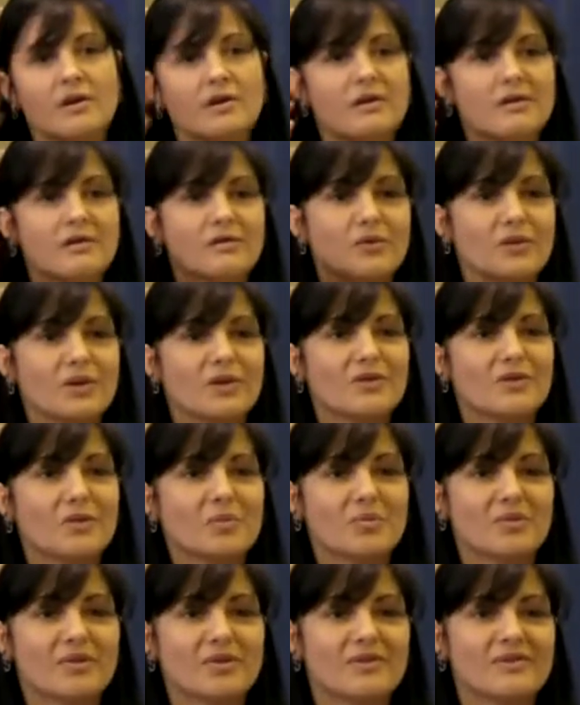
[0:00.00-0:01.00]
to
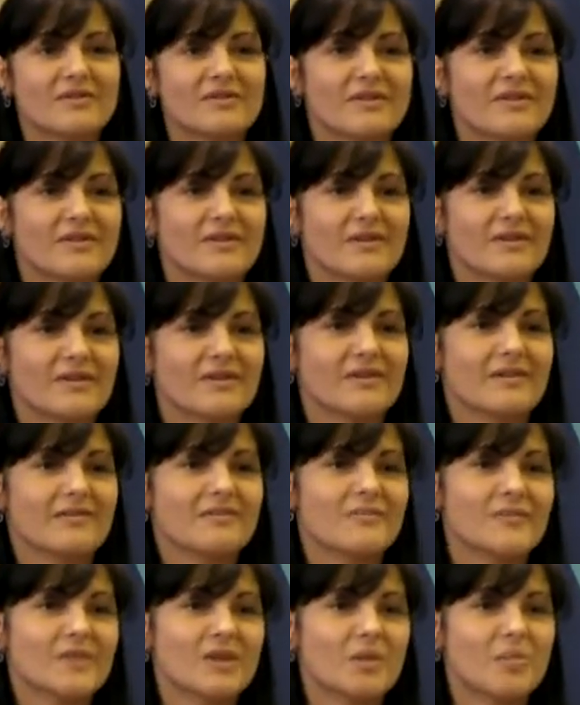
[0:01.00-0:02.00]
interpret
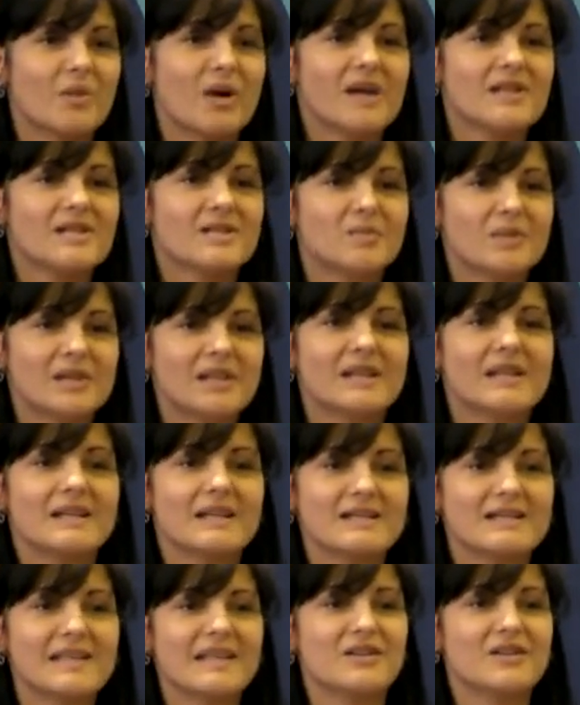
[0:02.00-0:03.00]
the
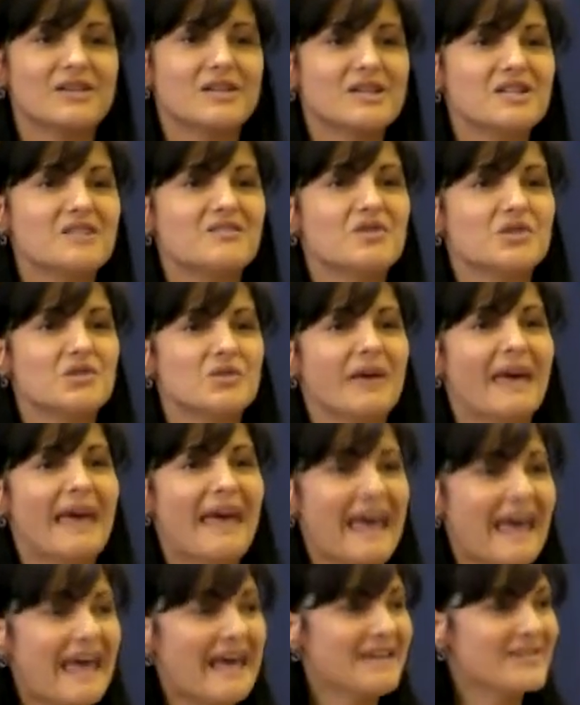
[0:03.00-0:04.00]
possibilities that an individual
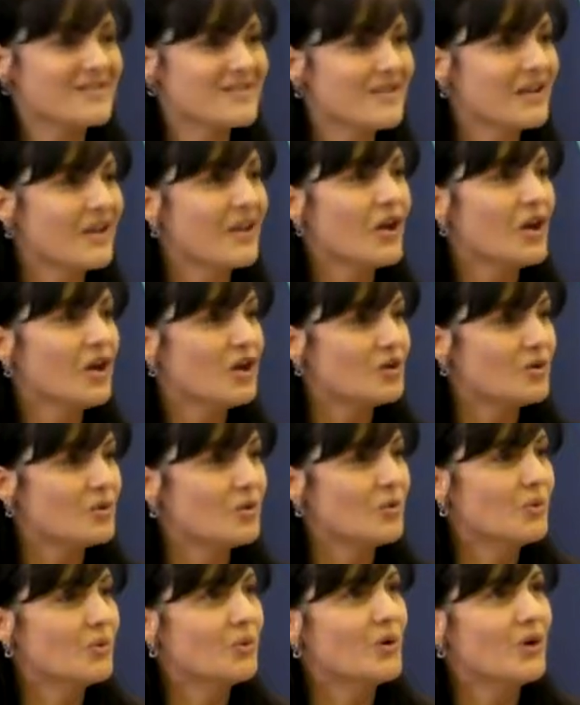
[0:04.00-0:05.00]
has
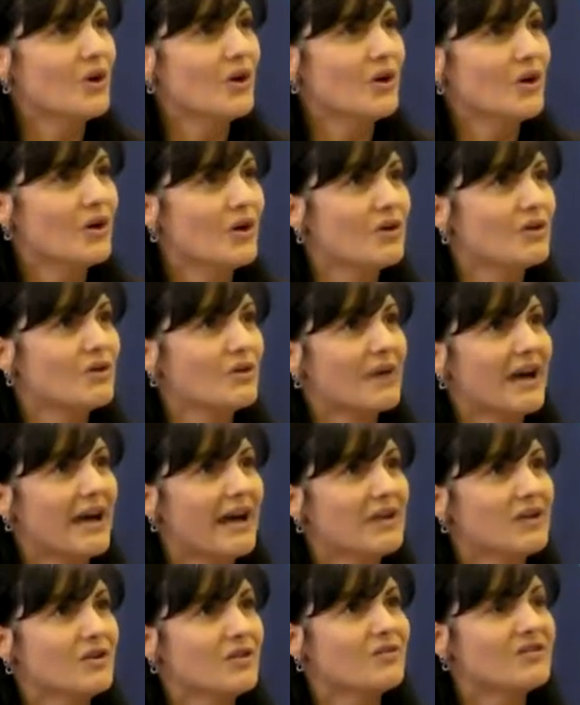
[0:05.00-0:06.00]
to
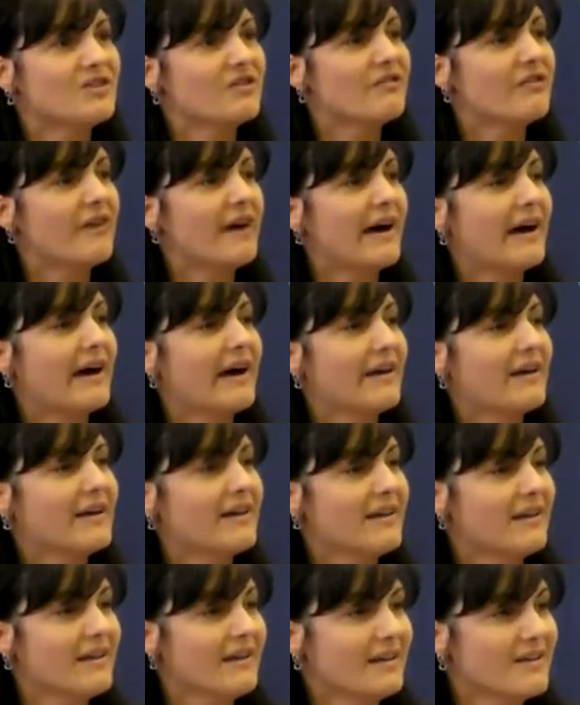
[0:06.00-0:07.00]
kind of defy
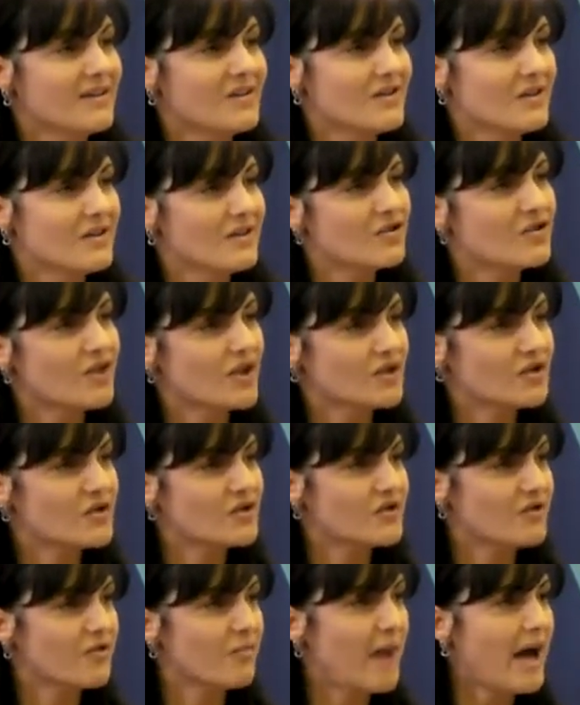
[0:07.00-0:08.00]
structures
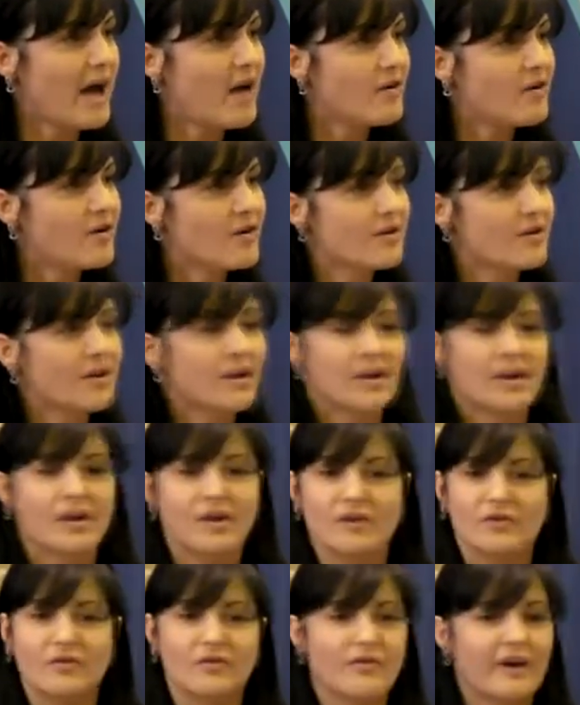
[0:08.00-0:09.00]
of power,
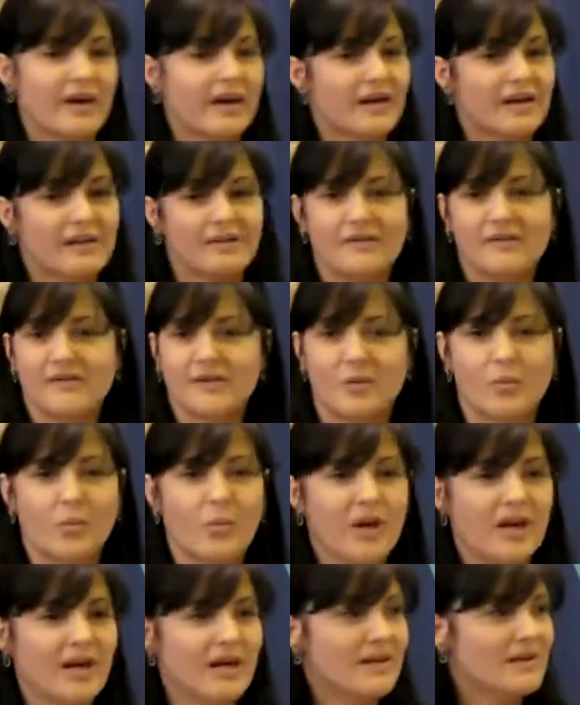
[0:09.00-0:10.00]
to find some
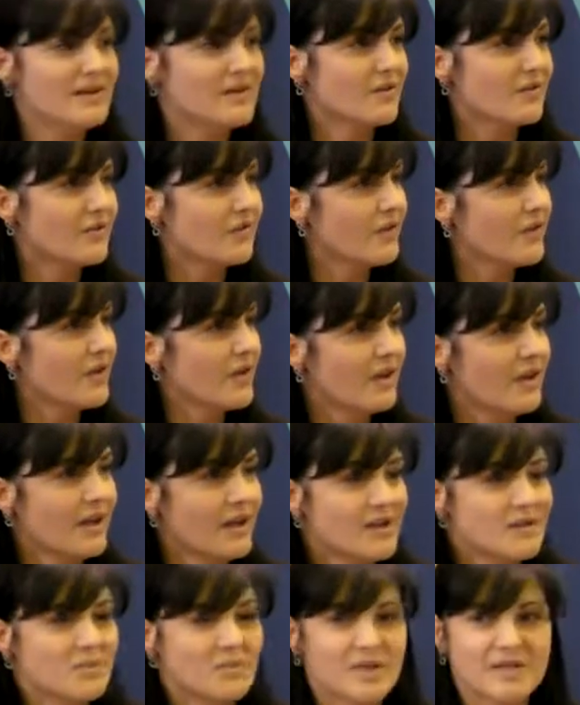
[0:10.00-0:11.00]
ways of
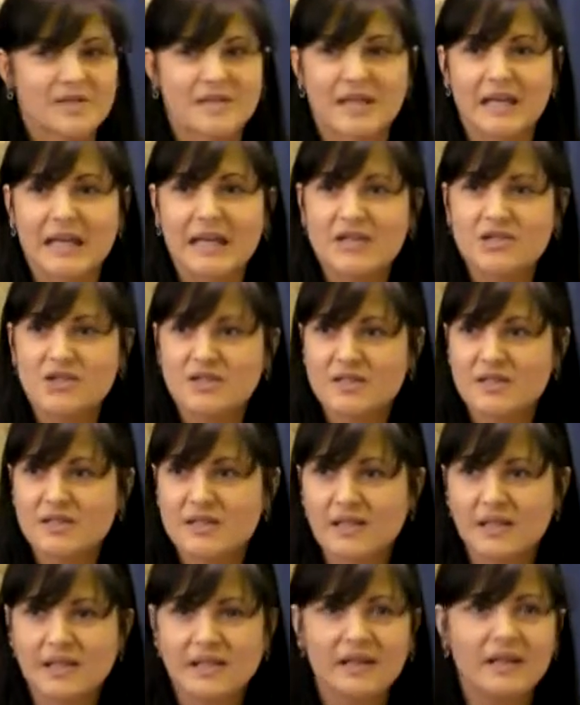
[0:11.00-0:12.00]
expressing
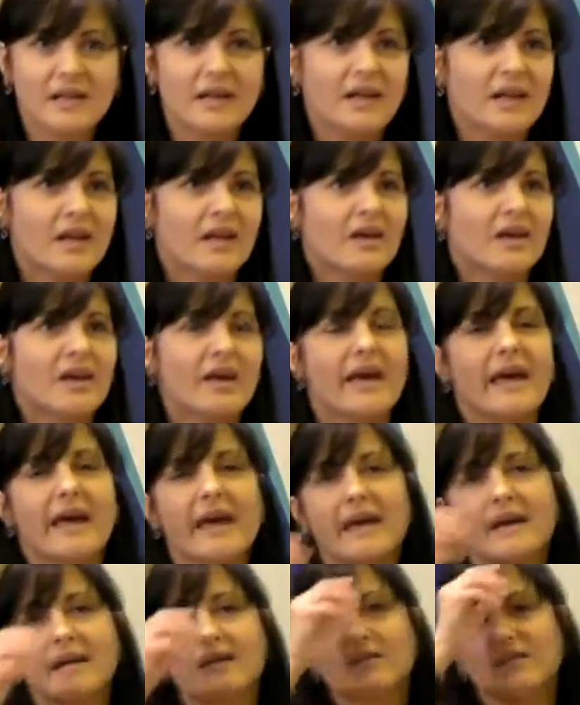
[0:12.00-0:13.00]
agency,
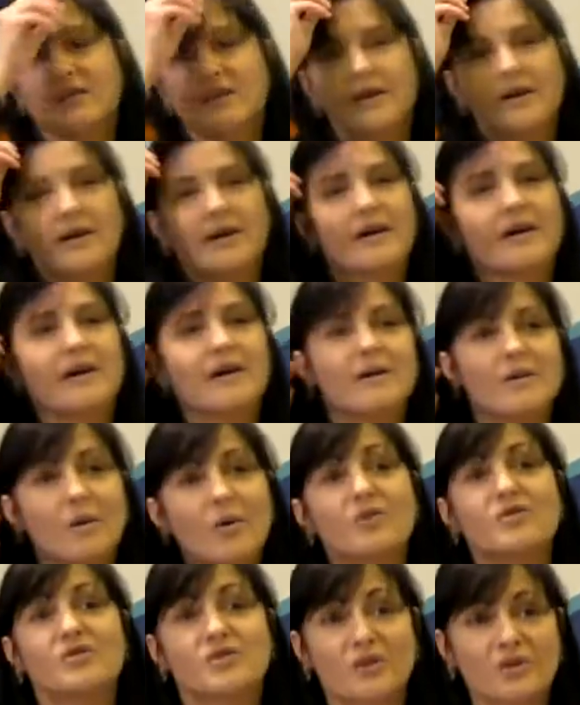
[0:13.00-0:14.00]
and
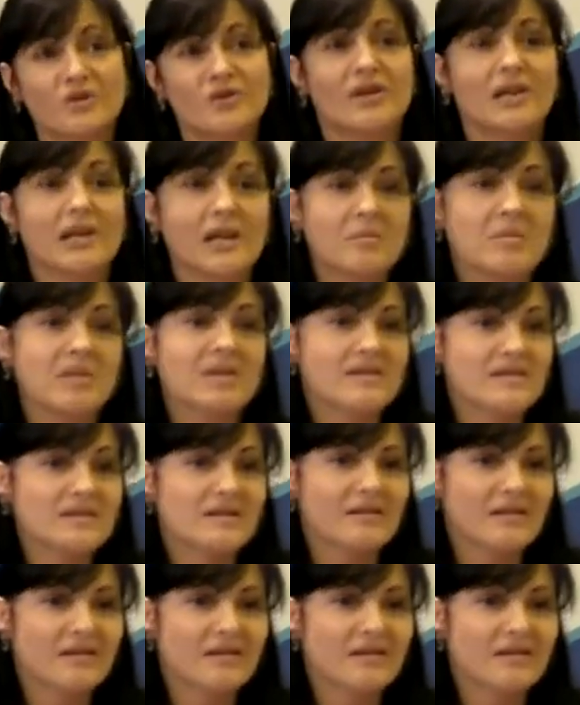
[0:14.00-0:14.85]
also the limits